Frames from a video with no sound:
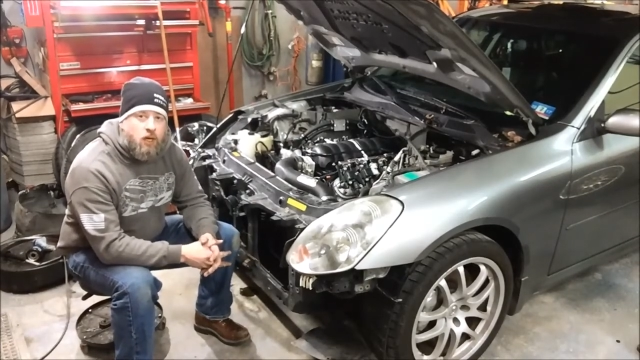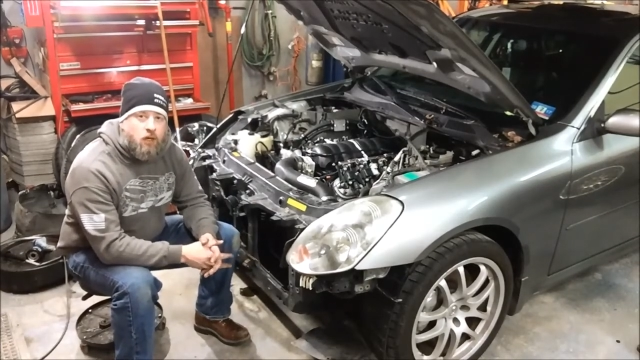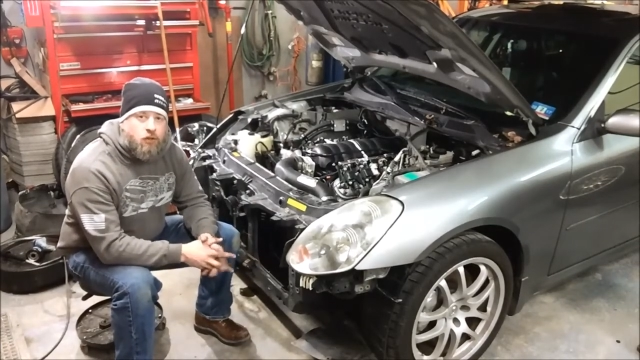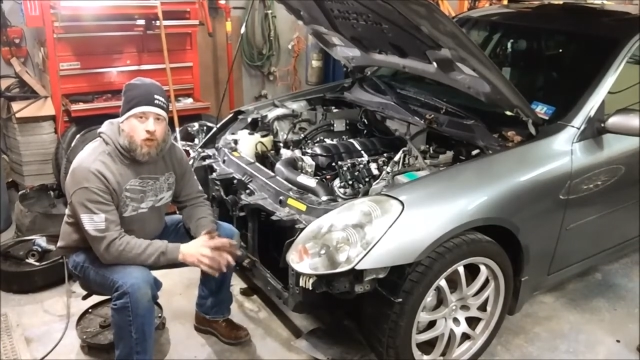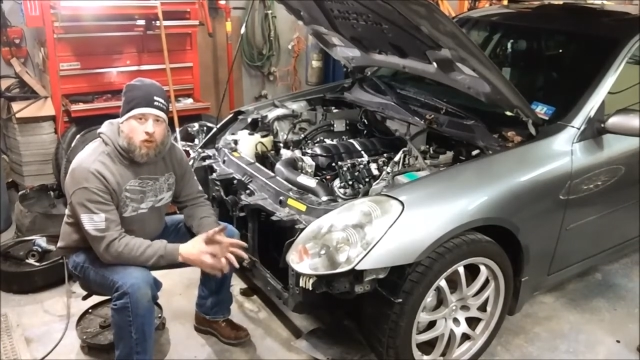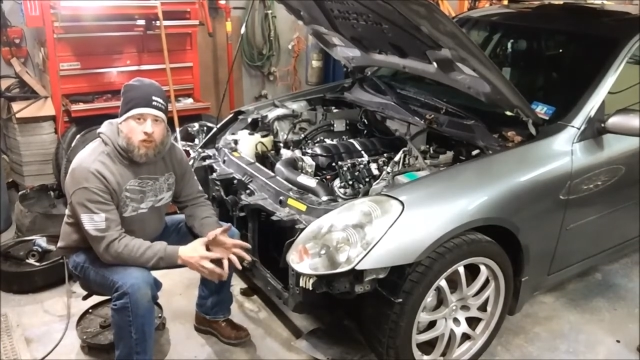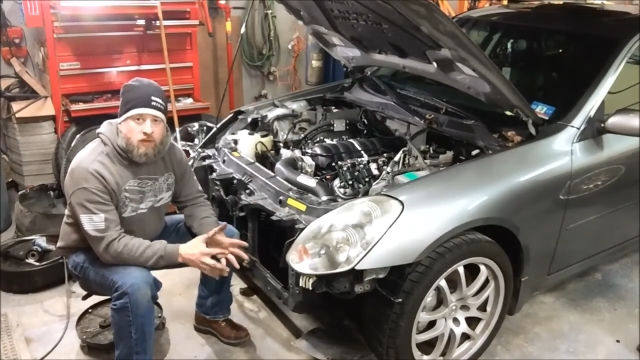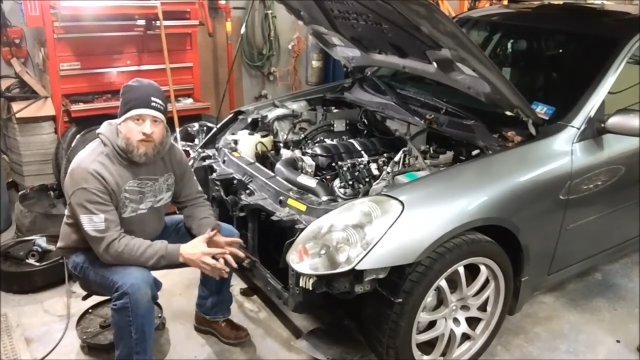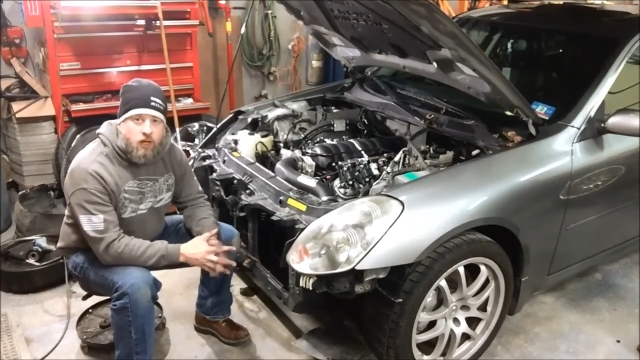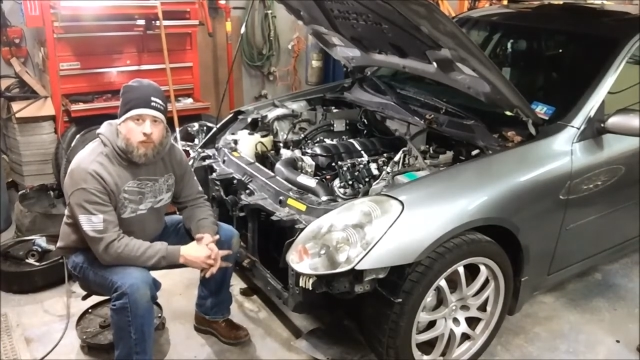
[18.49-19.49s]
It's currently
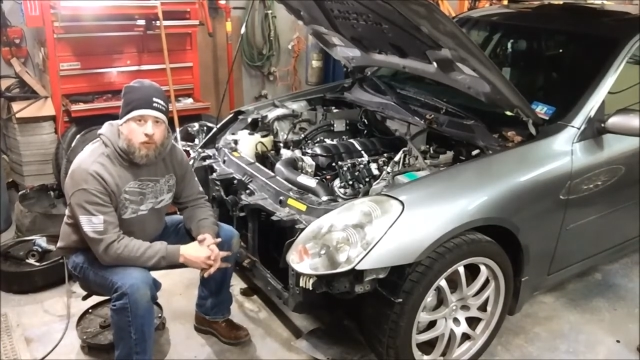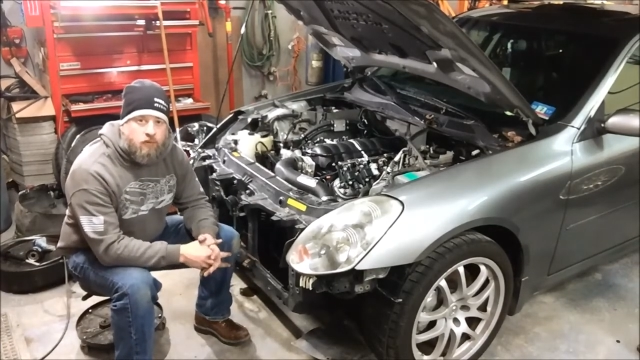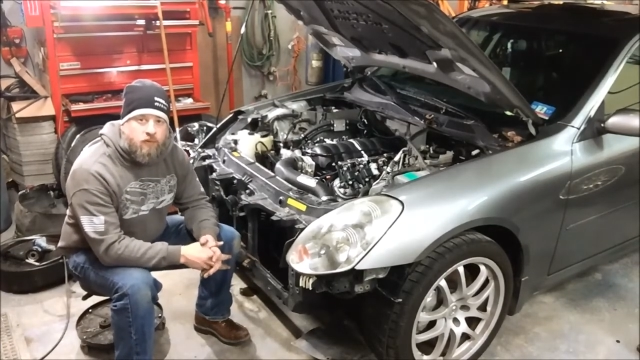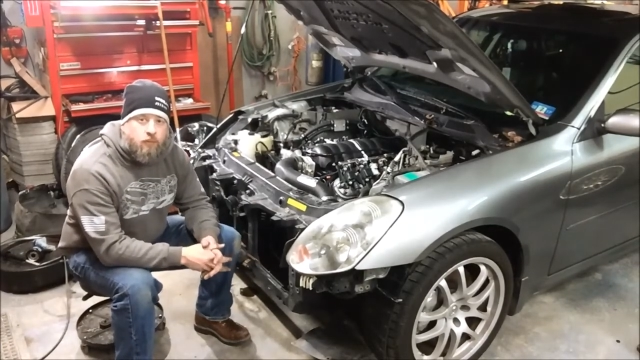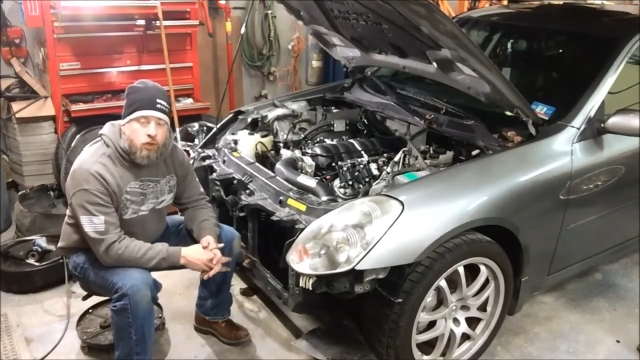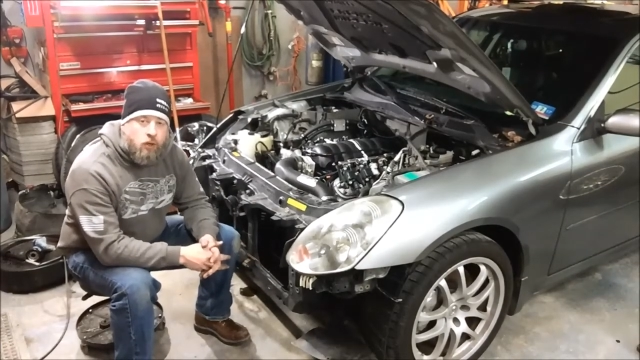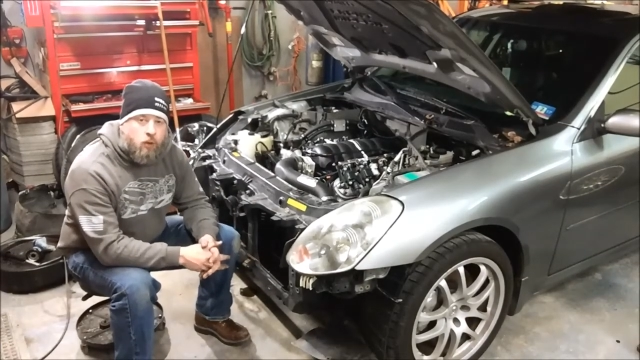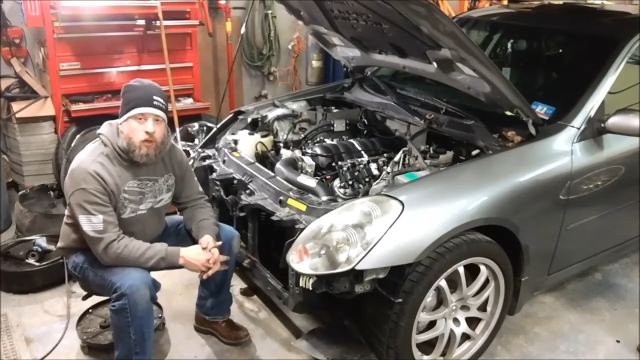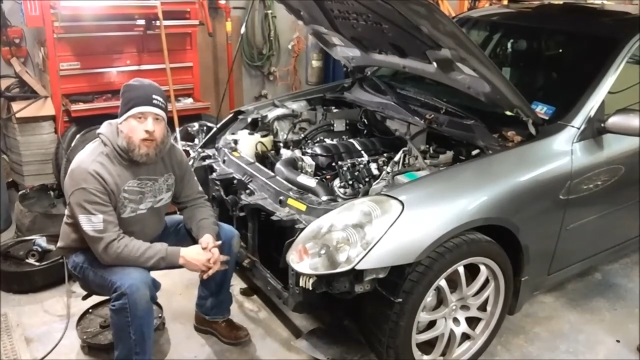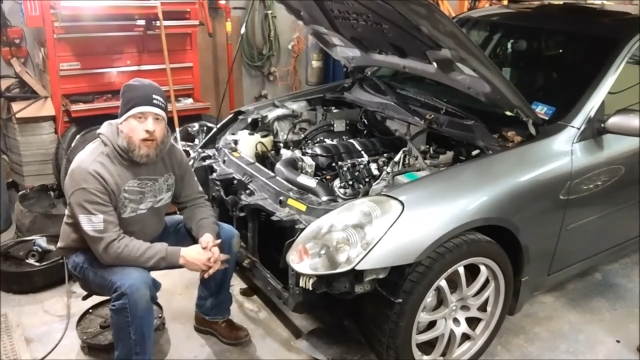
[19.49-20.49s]
available for
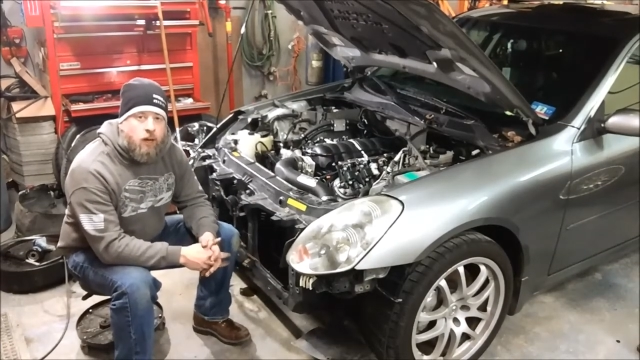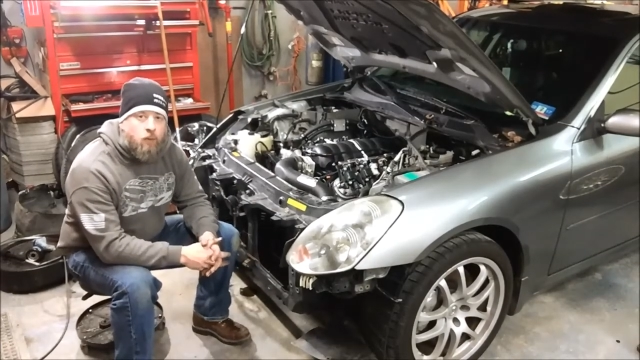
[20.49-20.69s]
pre-order now,